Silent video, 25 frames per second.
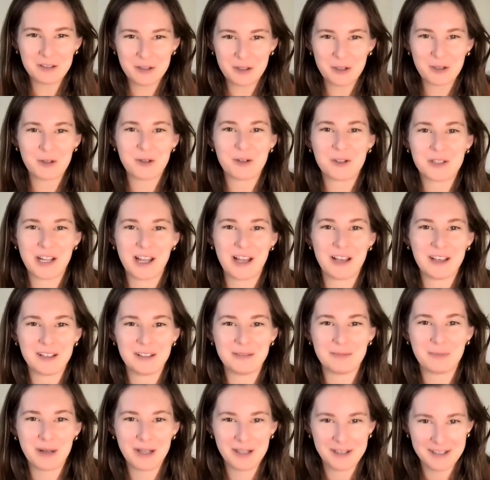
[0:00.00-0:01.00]
Do your
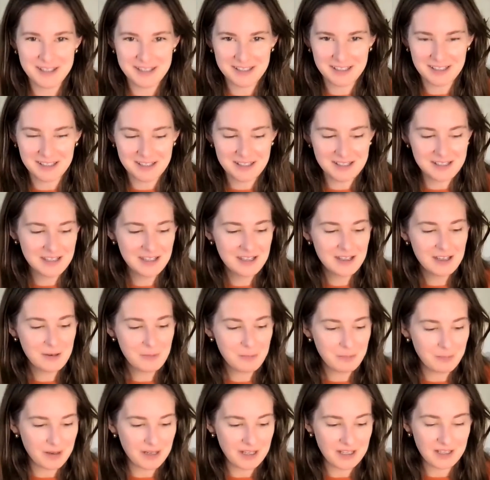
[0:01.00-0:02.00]
Italian pastas,
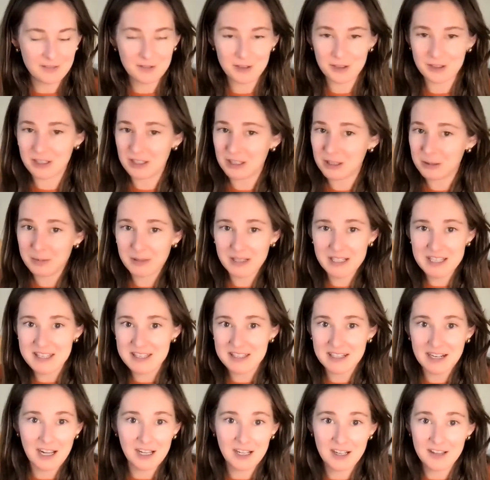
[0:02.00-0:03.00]
but if you need to bust
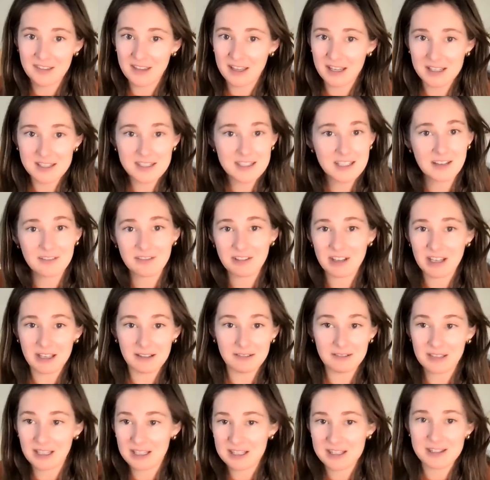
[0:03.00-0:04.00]
it out at
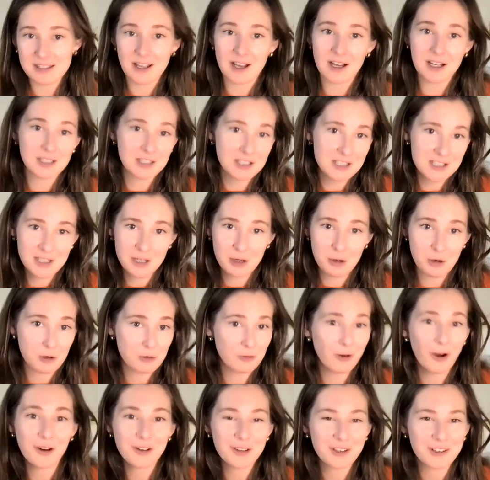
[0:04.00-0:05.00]
Thanksgiving, it's not going to steer you
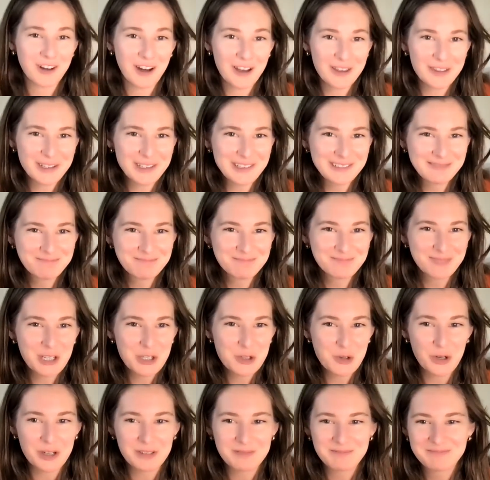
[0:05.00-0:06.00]
wrong there either.
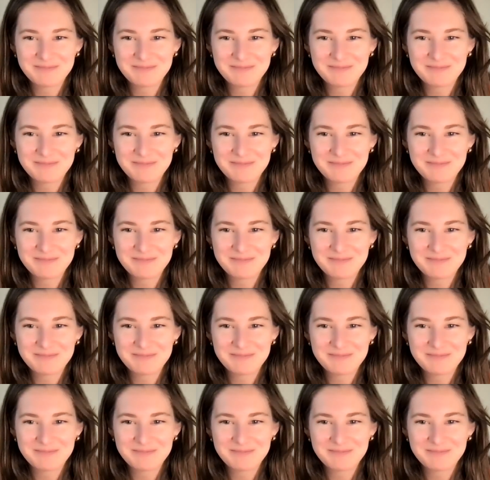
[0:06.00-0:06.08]
Enjoy.